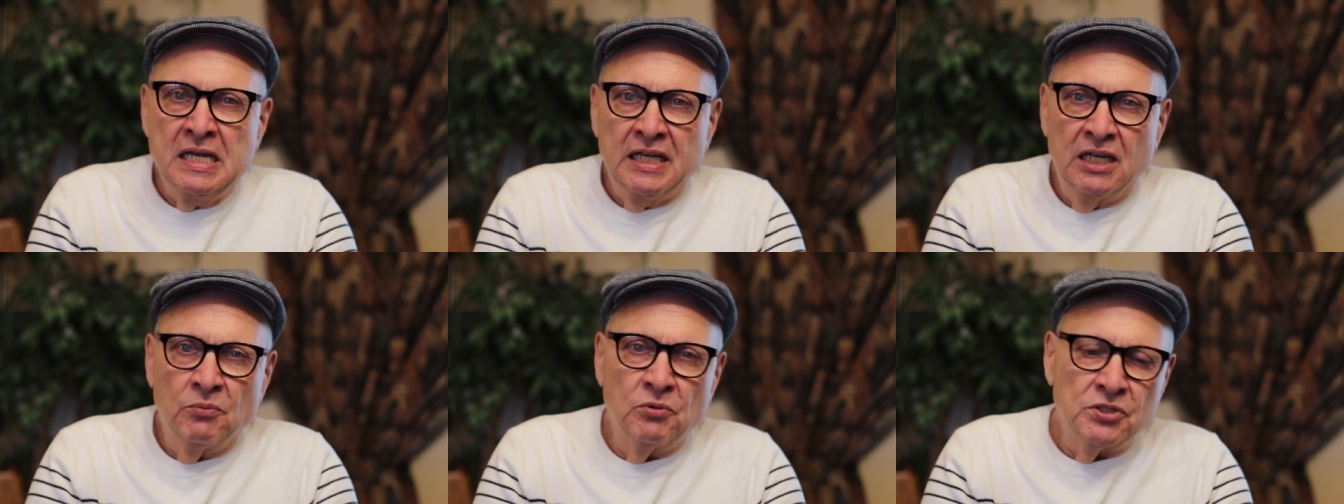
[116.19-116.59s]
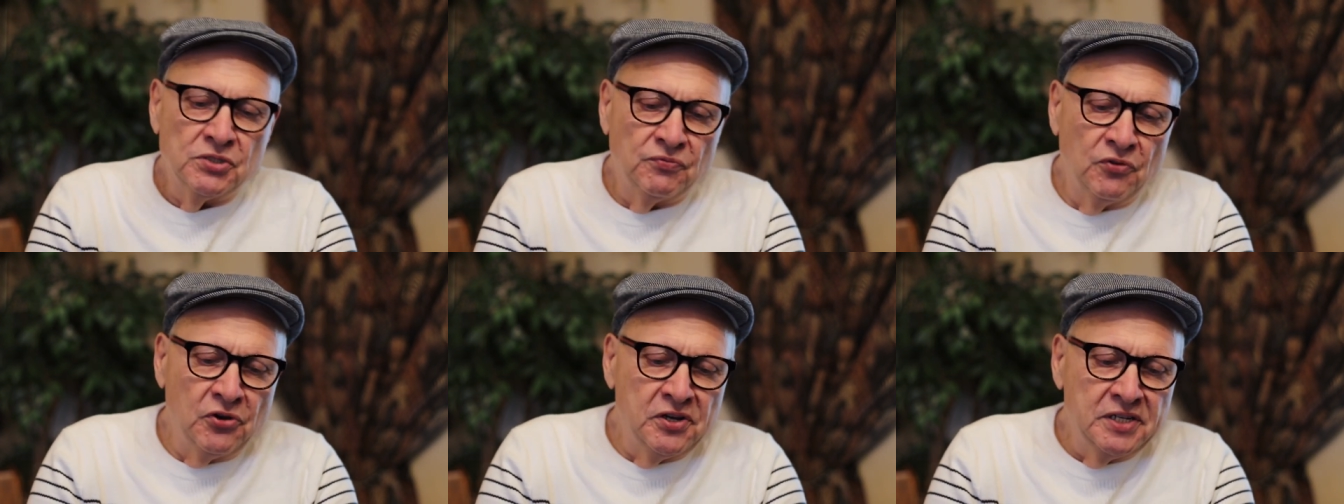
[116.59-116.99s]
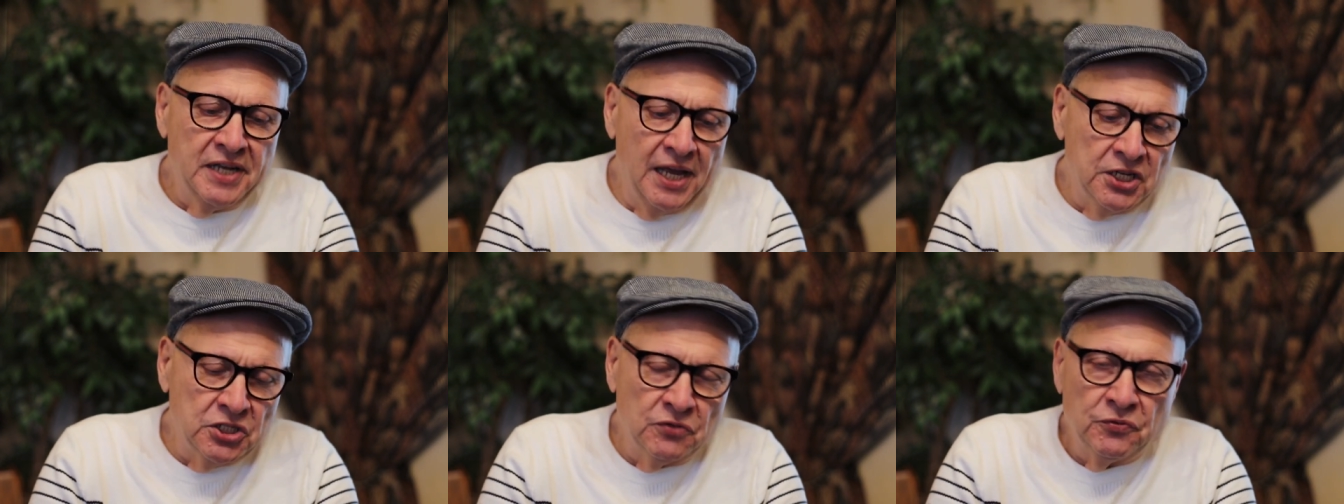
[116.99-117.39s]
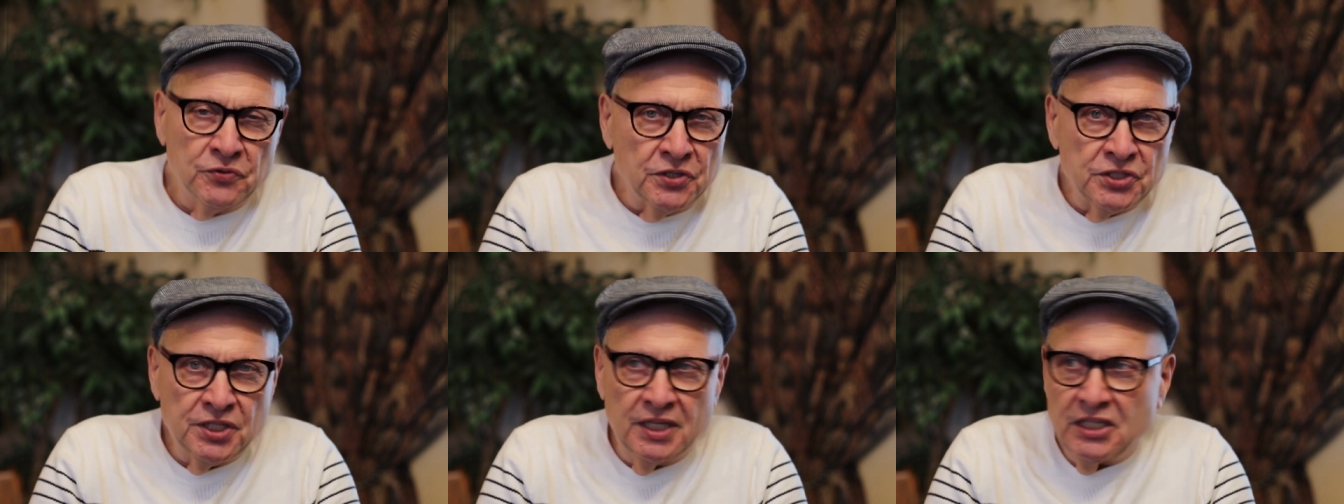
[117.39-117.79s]
It was very natural for
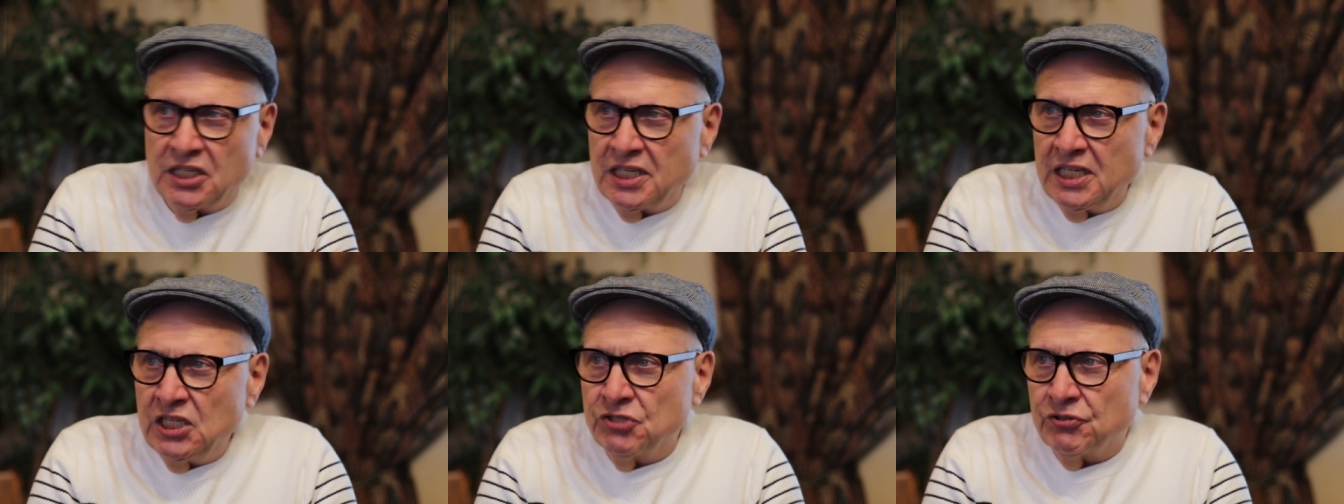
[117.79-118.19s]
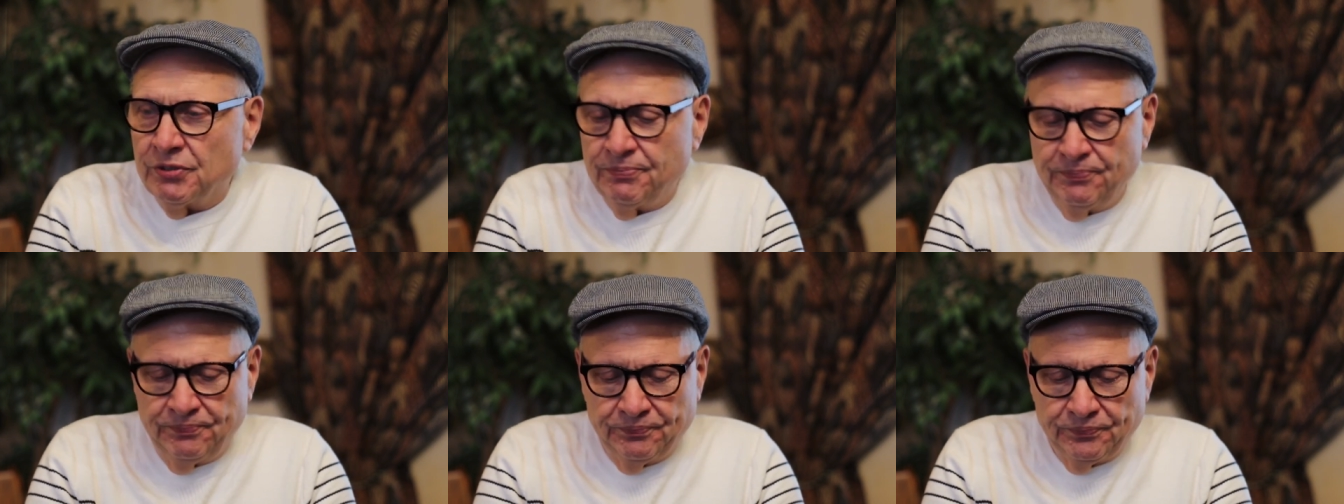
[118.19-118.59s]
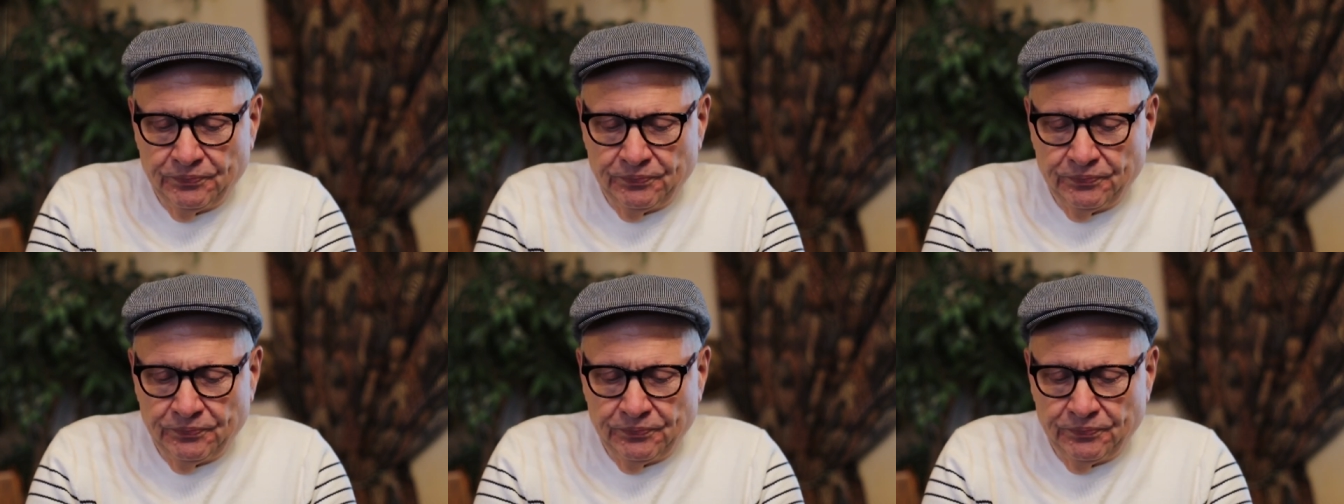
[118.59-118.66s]
the Sanhedrin